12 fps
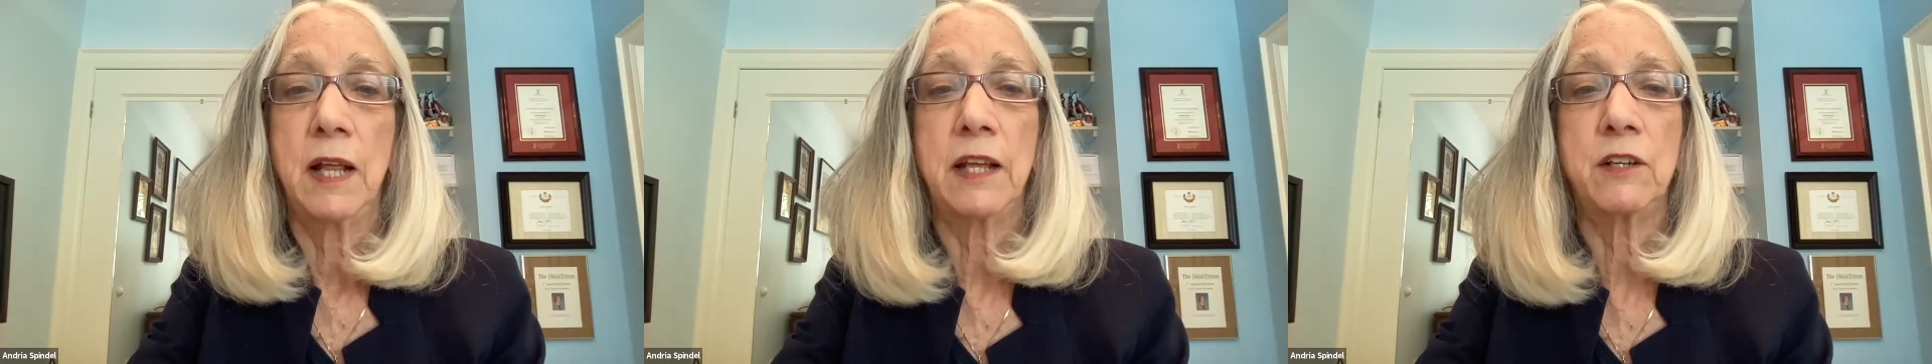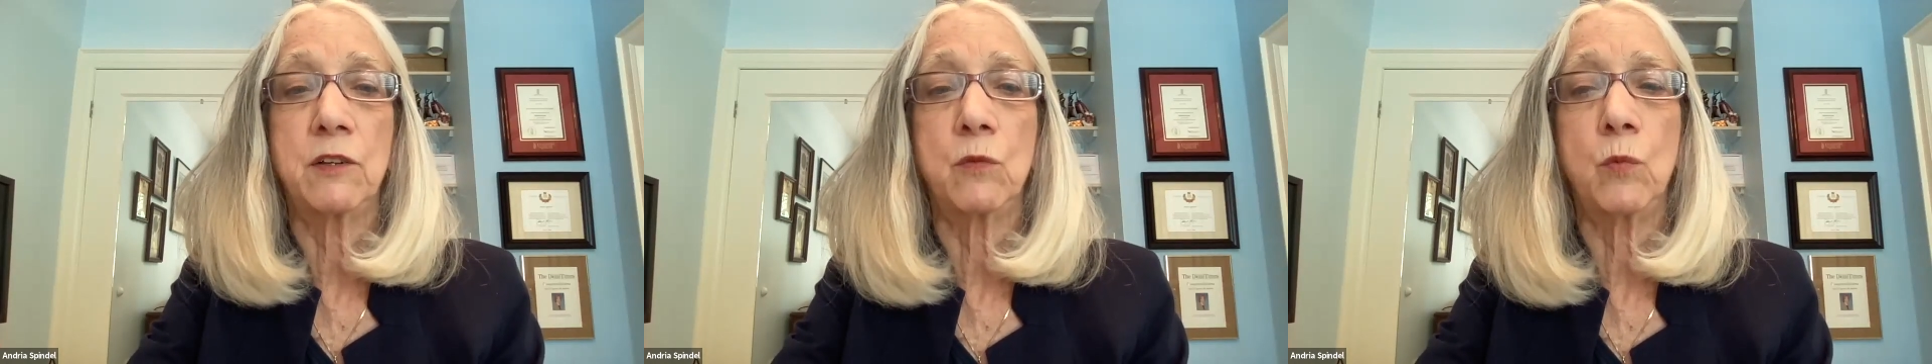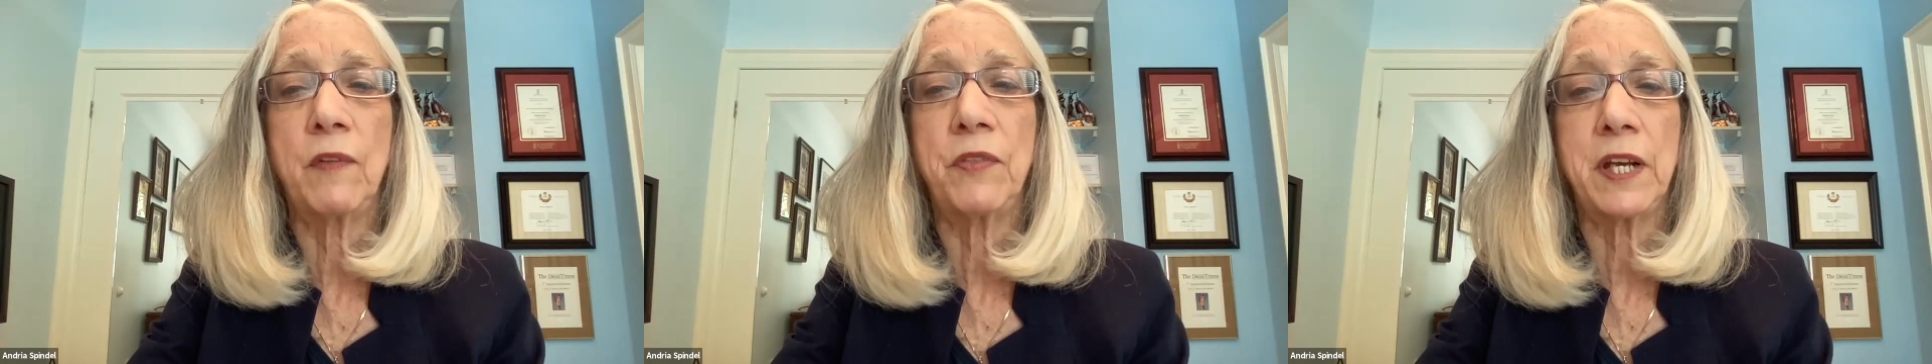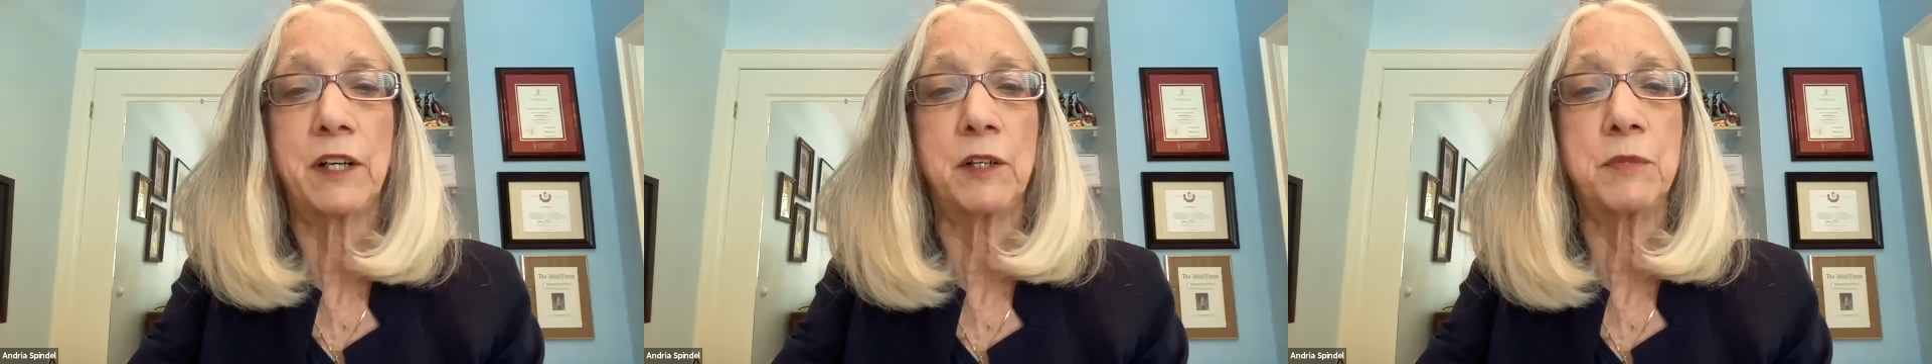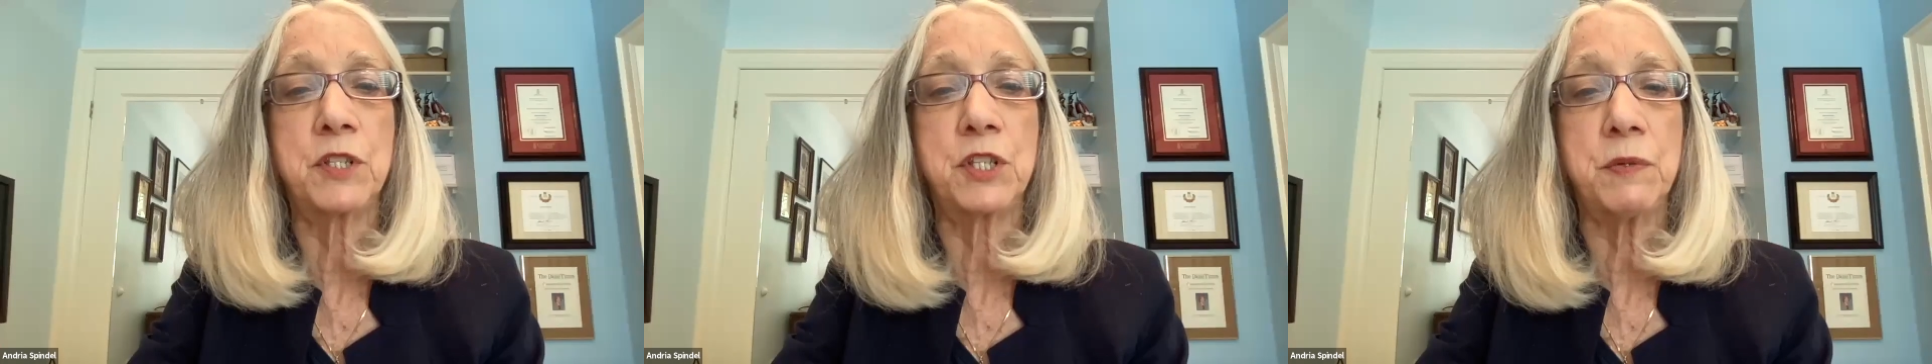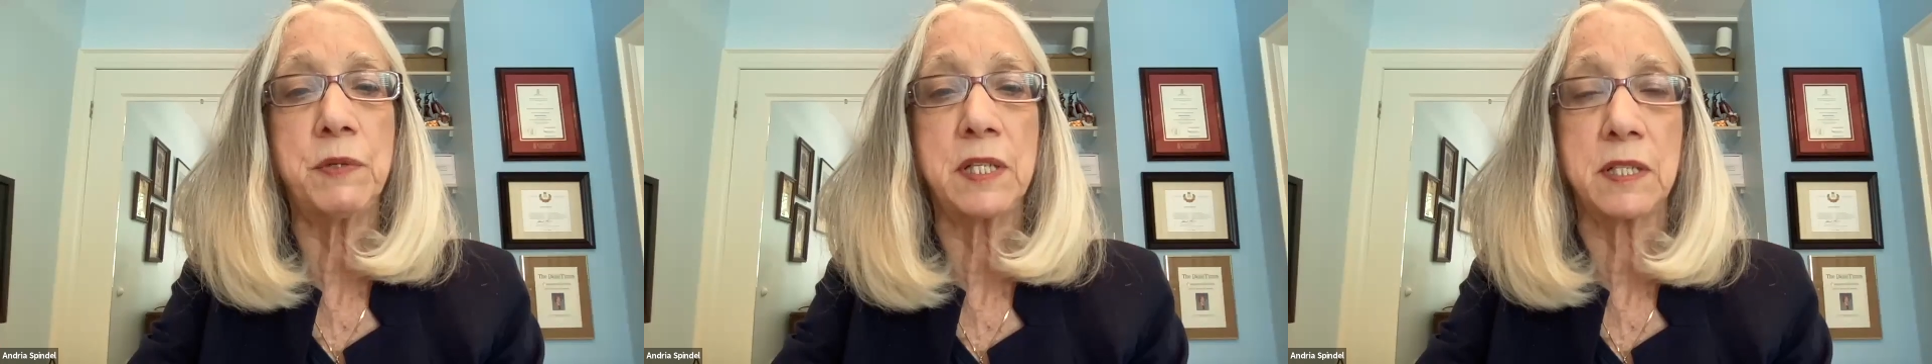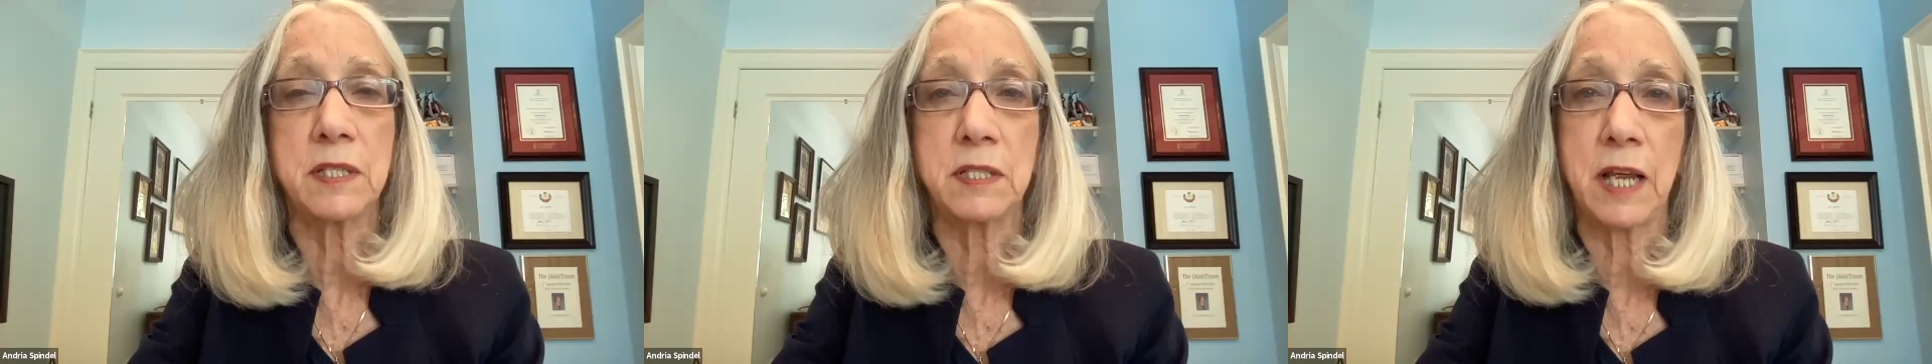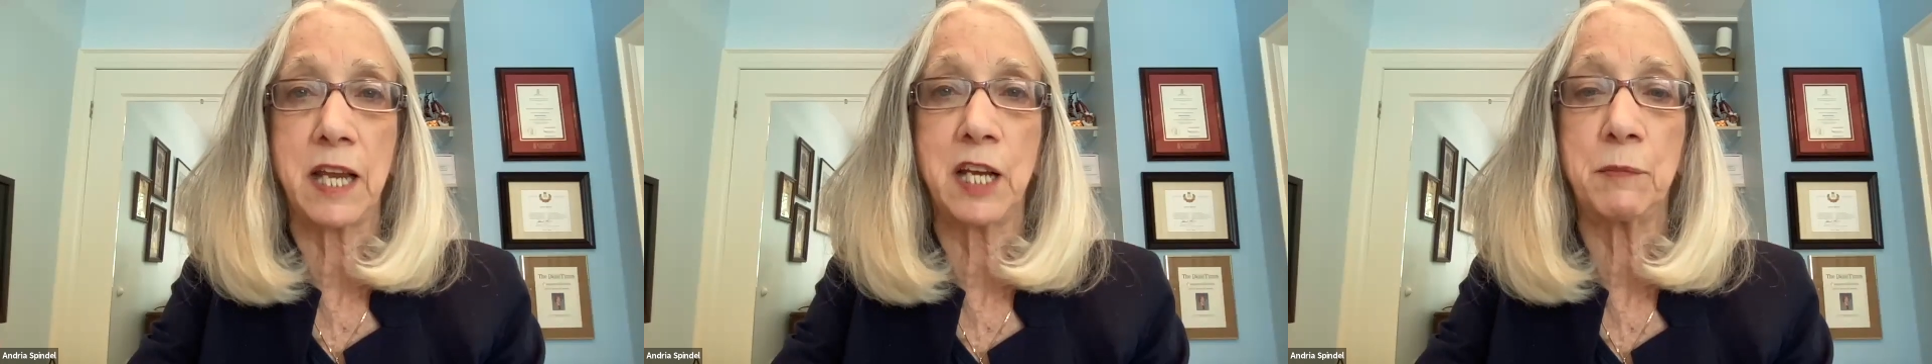and on what the Arab street is
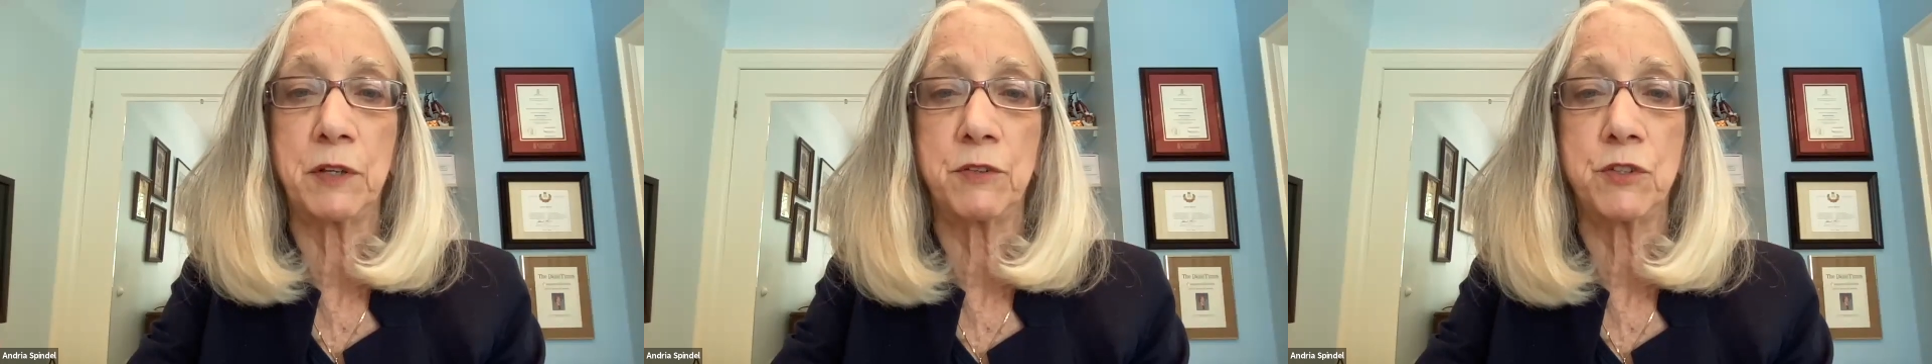saying about